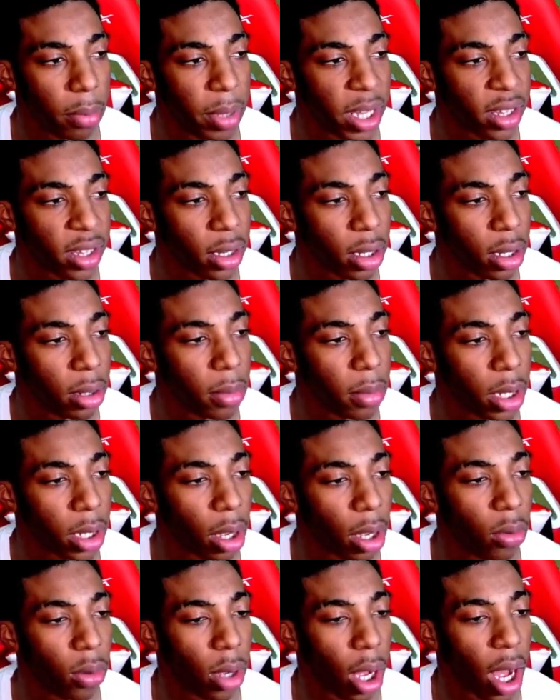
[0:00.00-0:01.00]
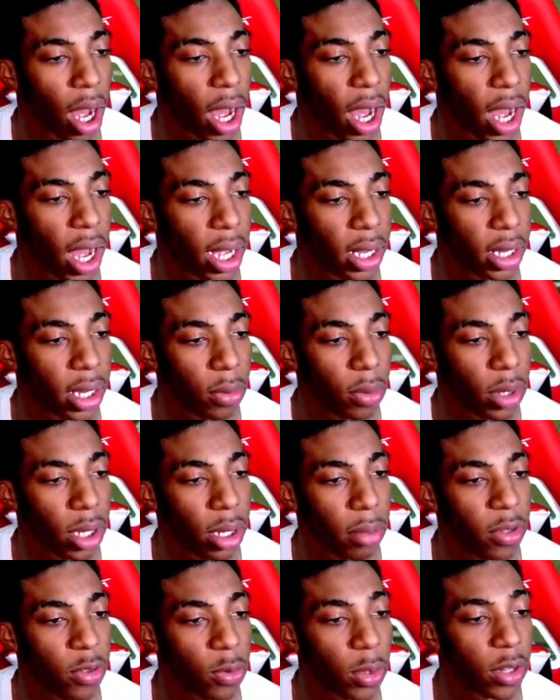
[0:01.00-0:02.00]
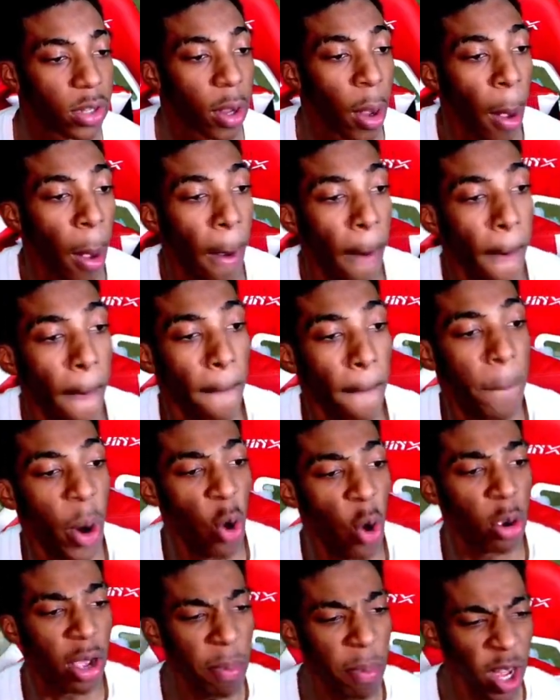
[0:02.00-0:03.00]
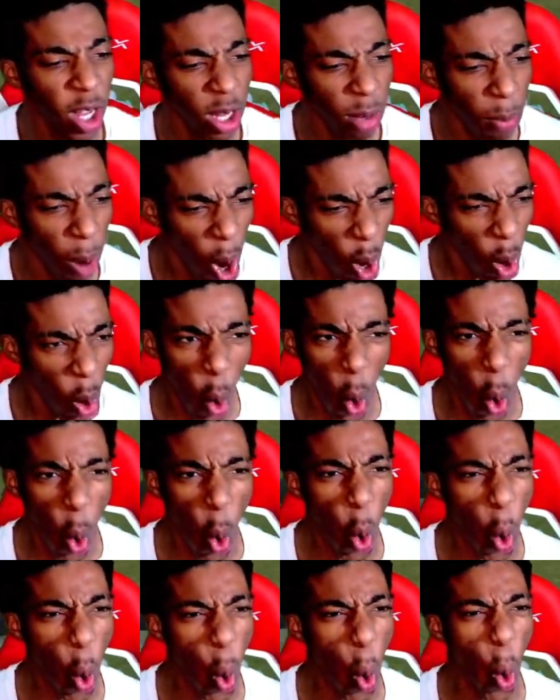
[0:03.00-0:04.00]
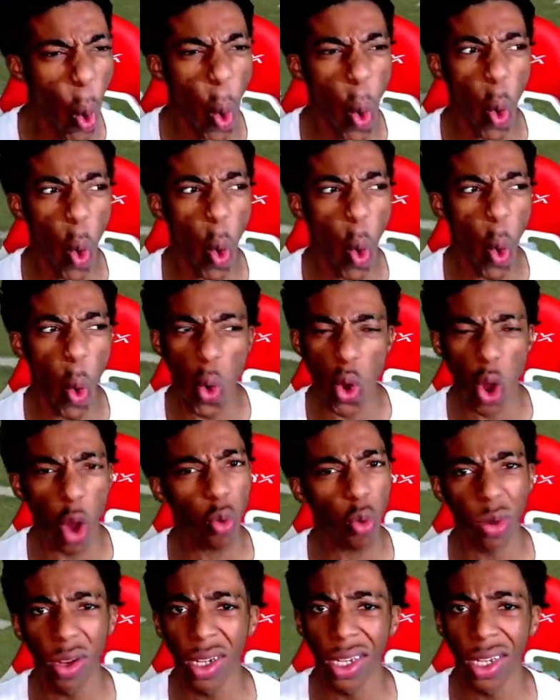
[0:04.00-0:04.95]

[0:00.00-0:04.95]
Bet that up. Go. Ah! It wouldn't let me switch. Boom! Come here, Lamar. Ooh! Don't run.